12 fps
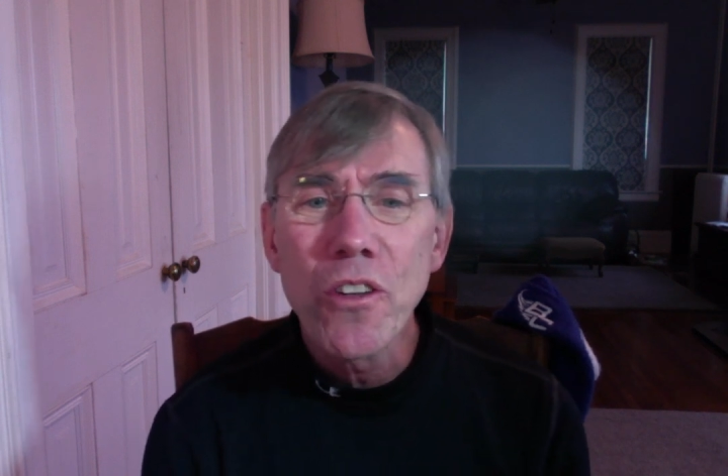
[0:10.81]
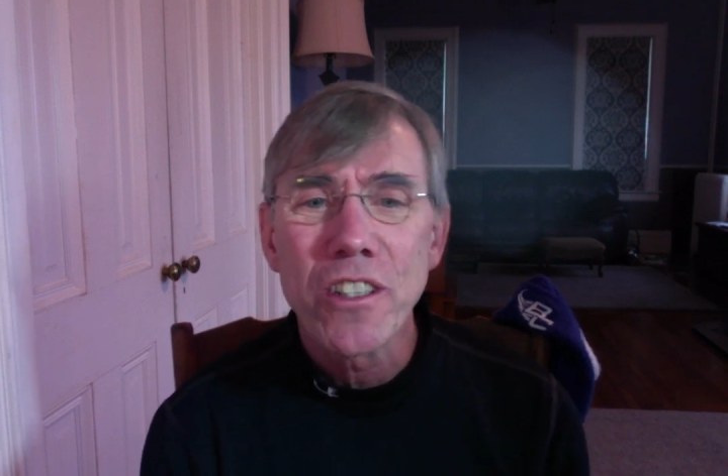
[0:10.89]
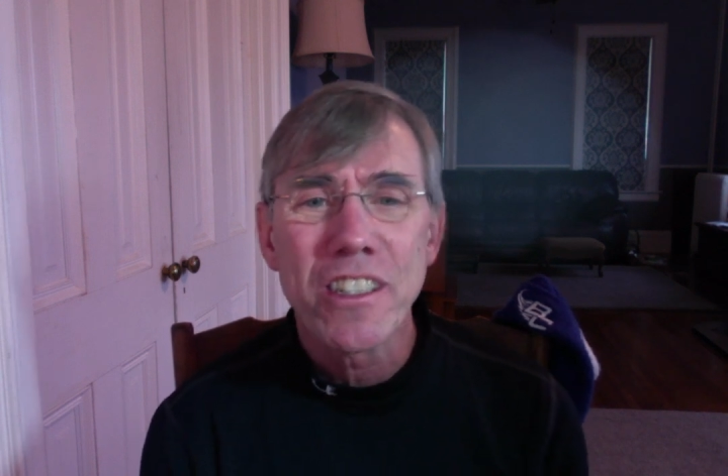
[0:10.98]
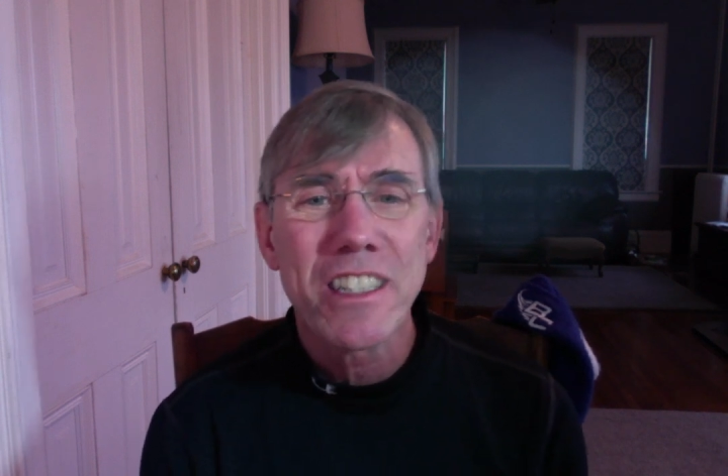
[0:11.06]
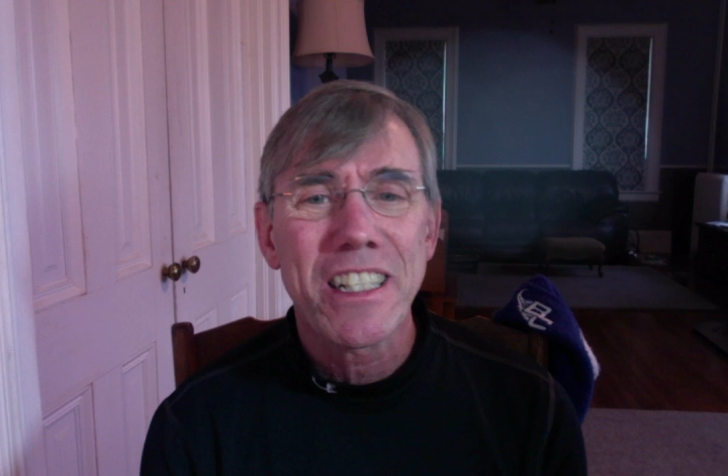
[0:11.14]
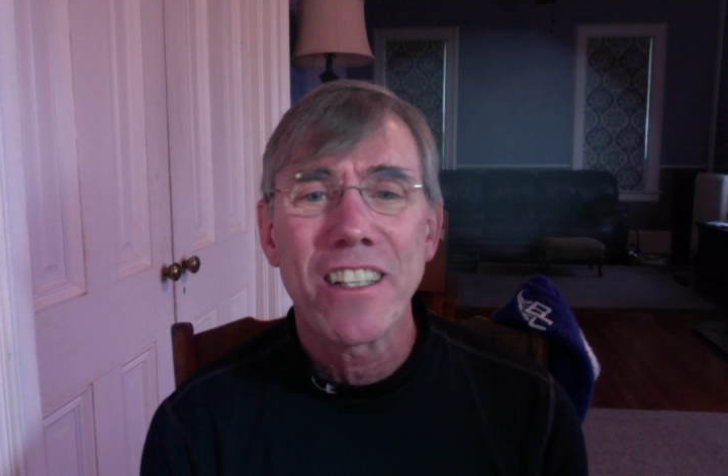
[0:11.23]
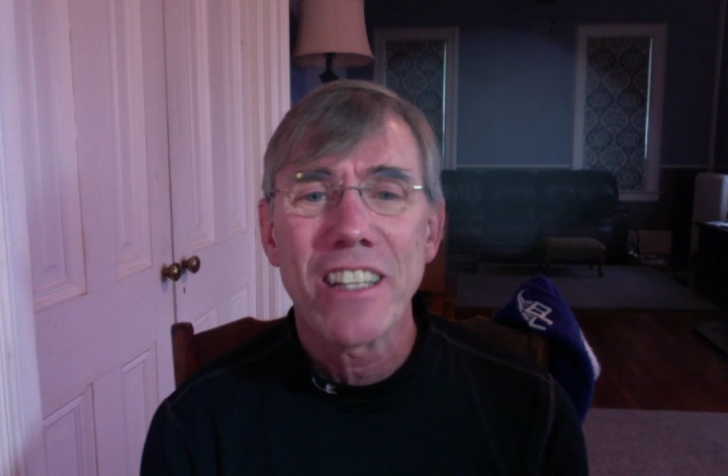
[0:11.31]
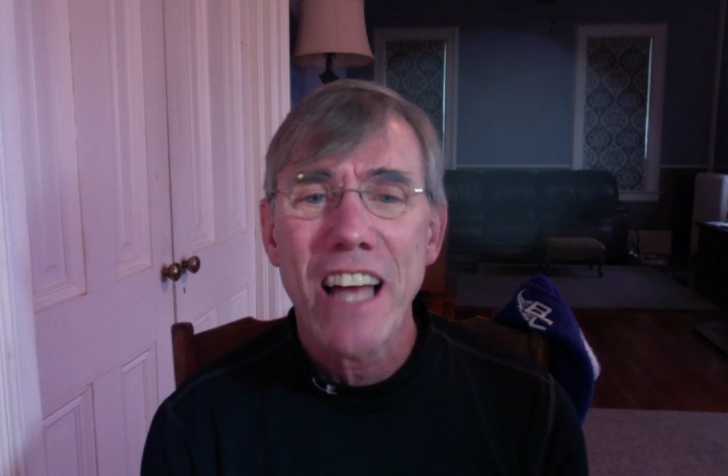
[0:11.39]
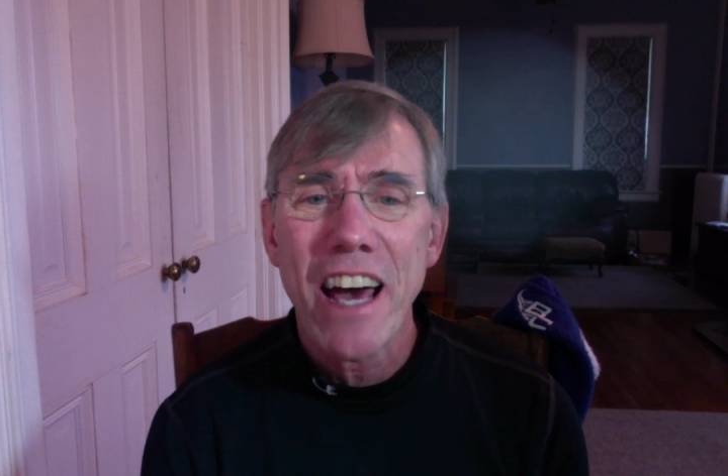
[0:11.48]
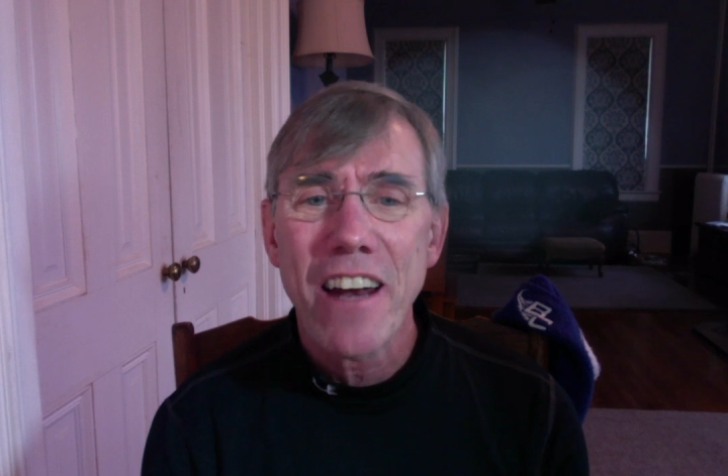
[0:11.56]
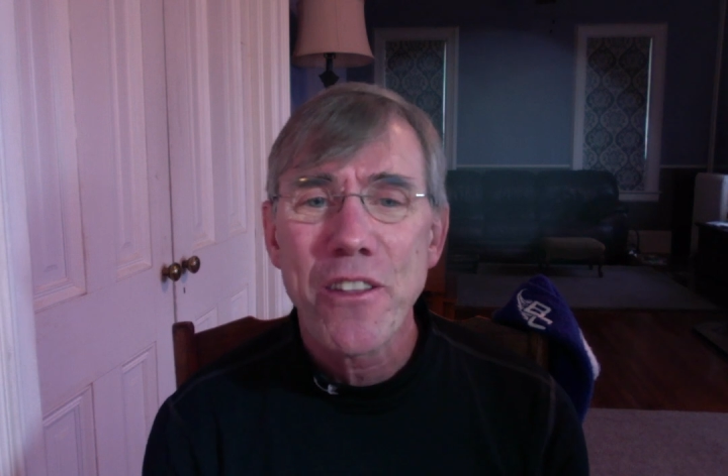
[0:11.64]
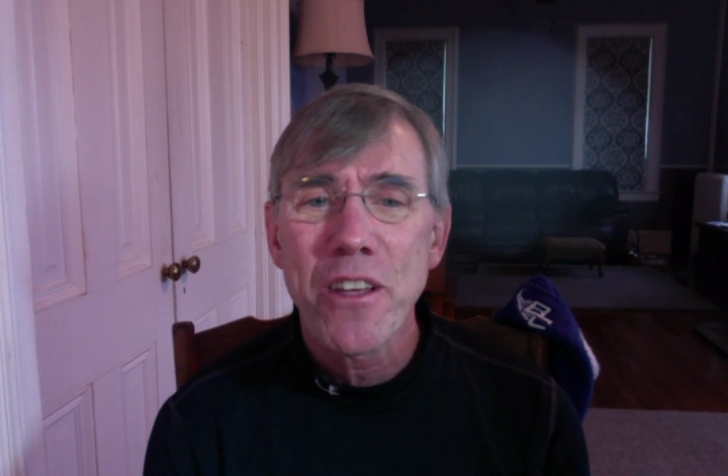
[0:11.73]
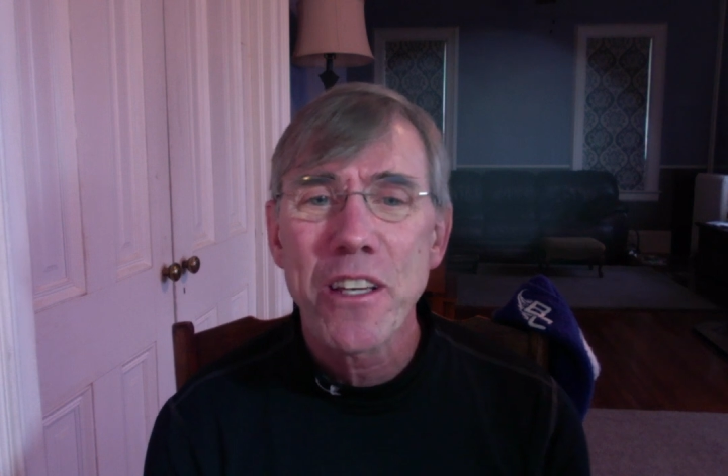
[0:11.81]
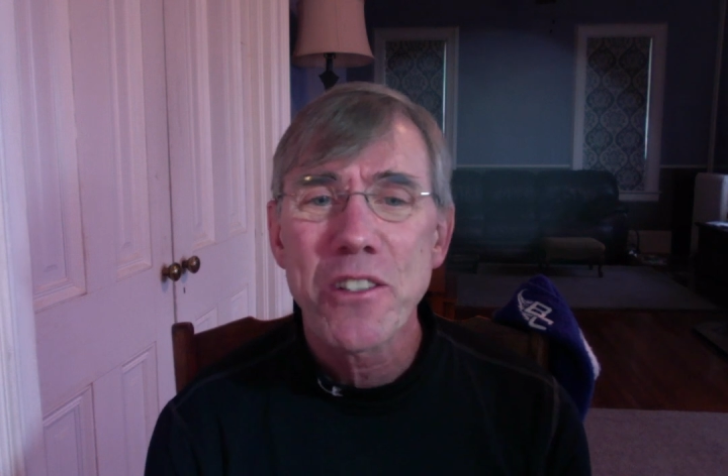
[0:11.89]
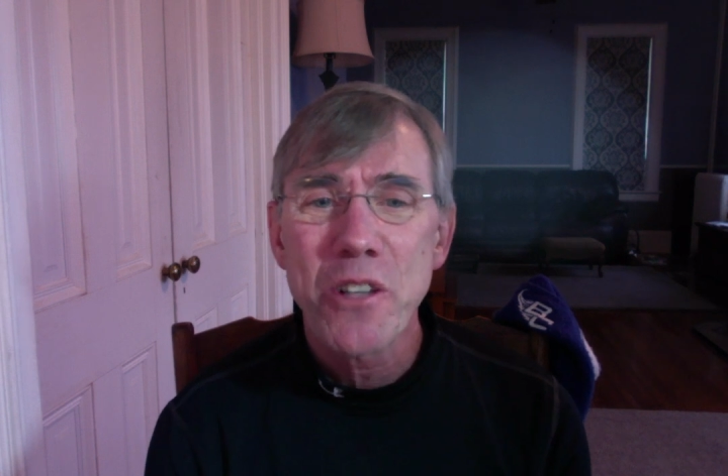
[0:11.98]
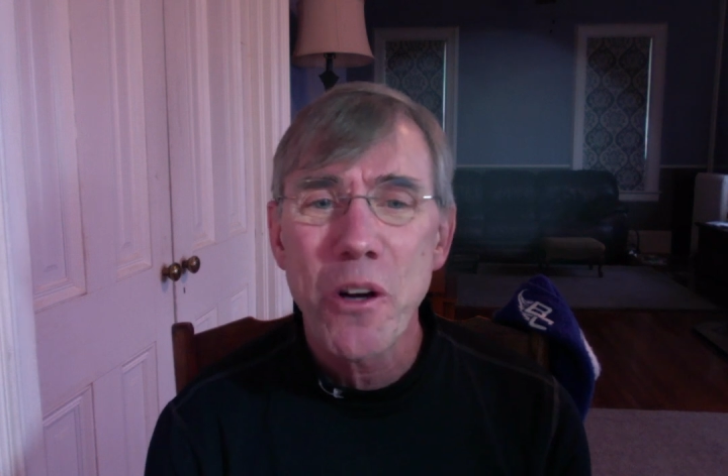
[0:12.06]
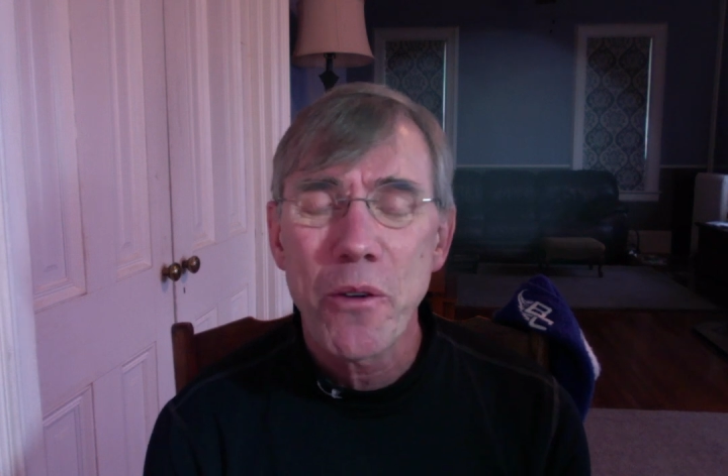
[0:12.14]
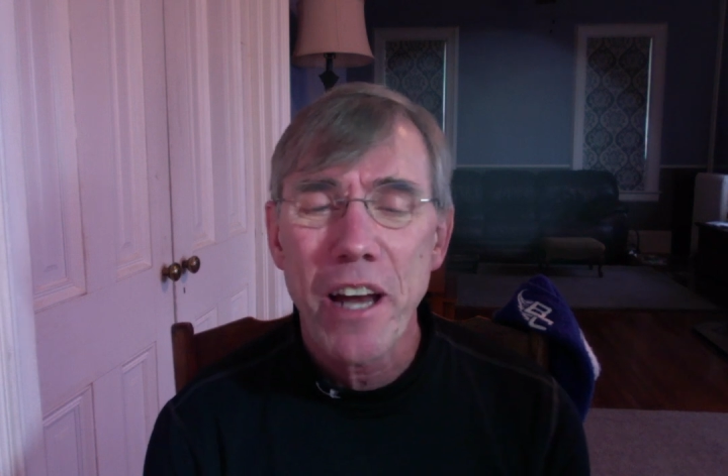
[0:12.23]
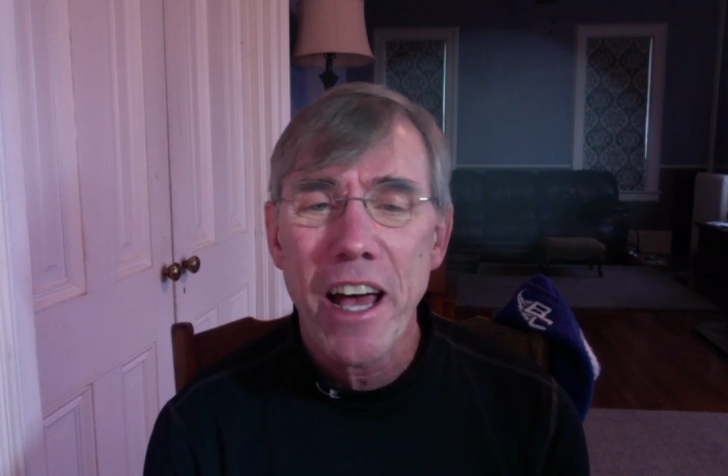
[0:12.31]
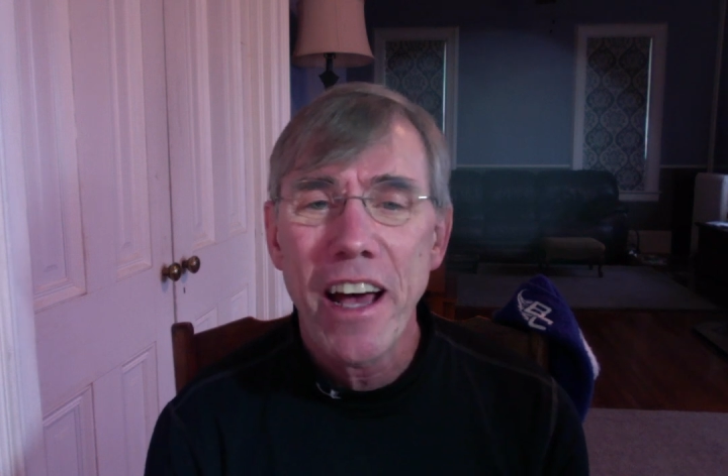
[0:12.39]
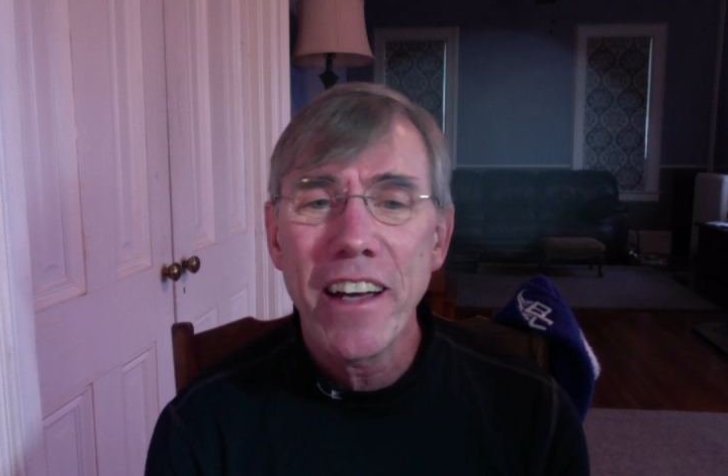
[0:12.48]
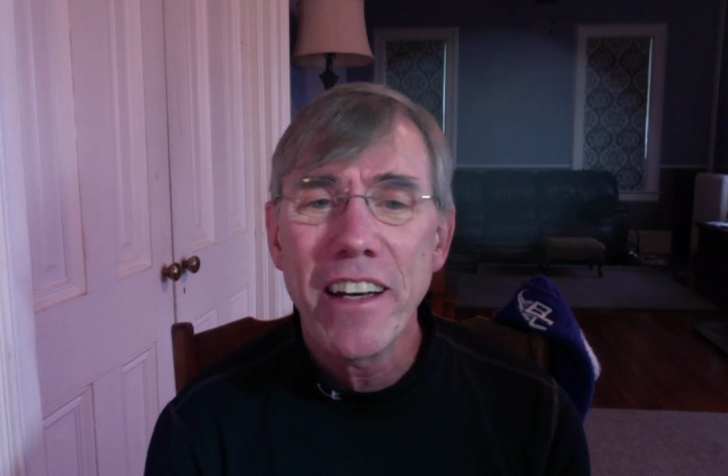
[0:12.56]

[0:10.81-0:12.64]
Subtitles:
There's just a lot of things going on,